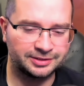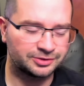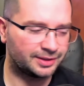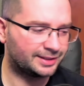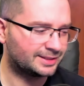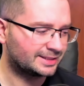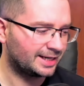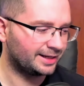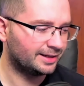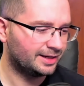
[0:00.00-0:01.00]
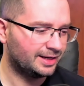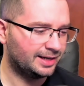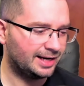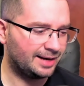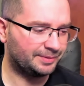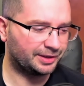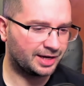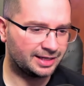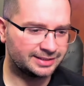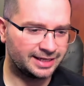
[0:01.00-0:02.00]
So I decide I'm going to
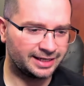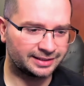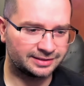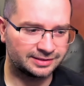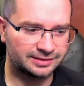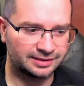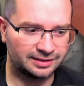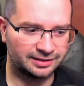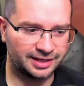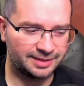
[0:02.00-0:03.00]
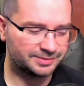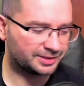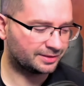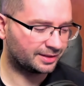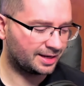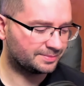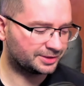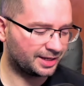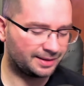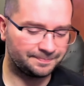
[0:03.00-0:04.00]
contact GameStop.